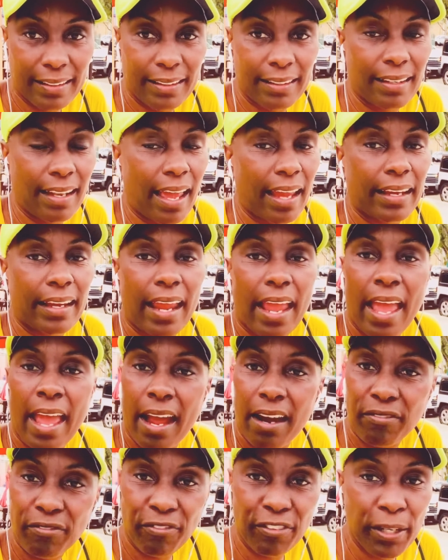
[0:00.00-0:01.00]
like
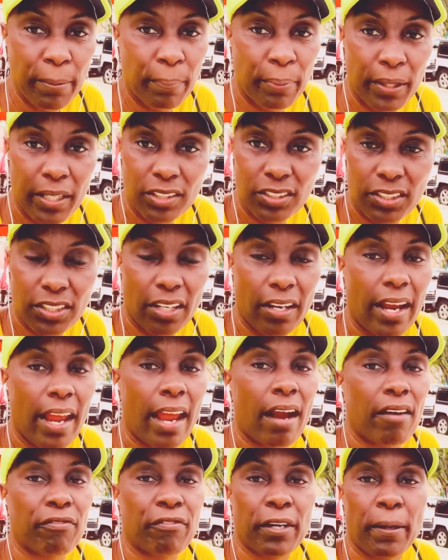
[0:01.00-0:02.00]
every picture,
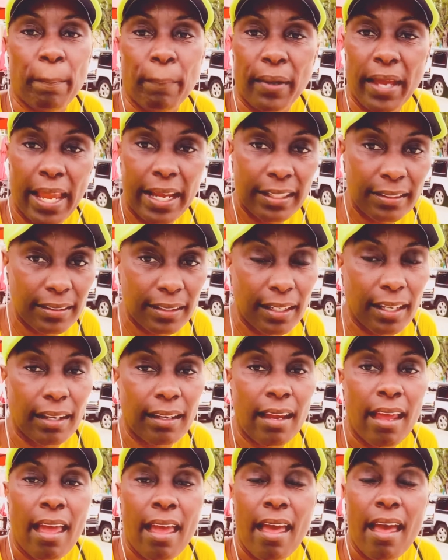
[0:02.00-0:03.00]
every
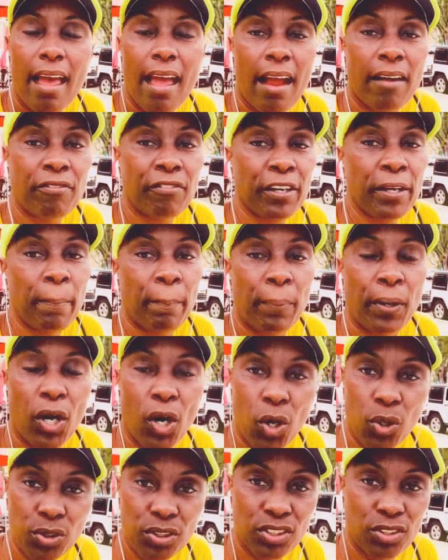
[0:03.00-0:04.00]
painting, every
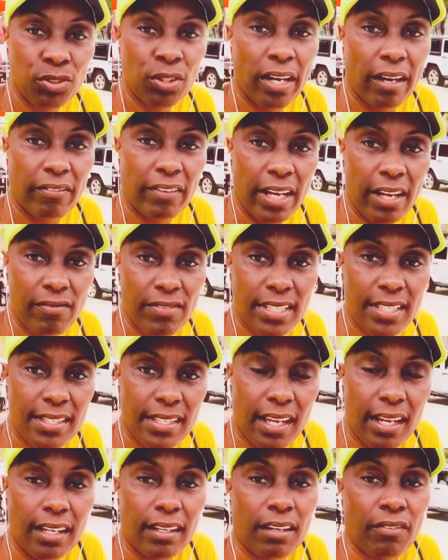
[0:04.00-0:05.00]
post you have ever
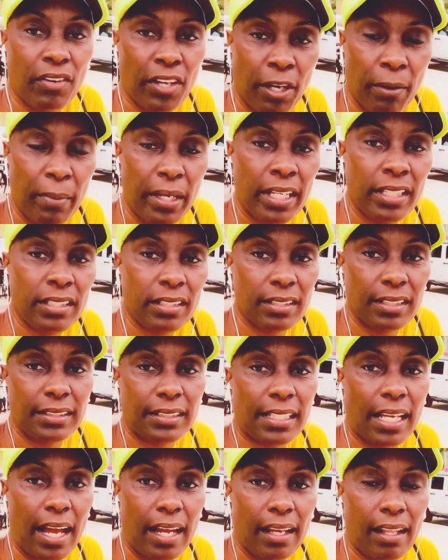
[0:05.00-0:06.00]
seen of him in your
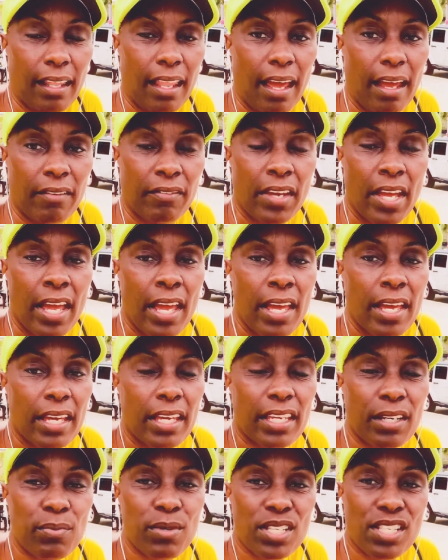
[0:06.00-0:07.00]
entire life.
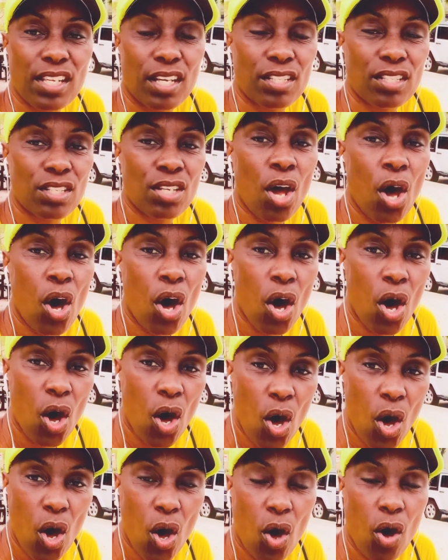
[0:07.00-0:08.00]
He was a
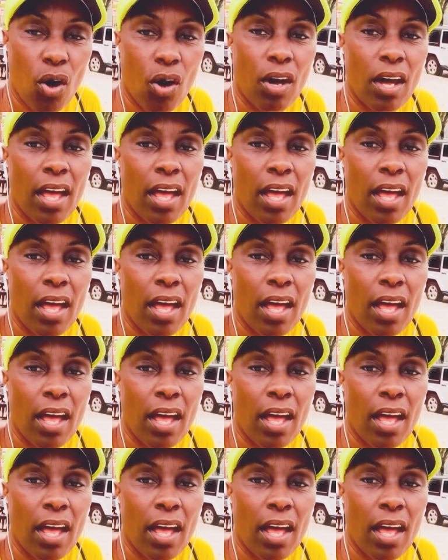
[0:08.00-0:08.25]
tall,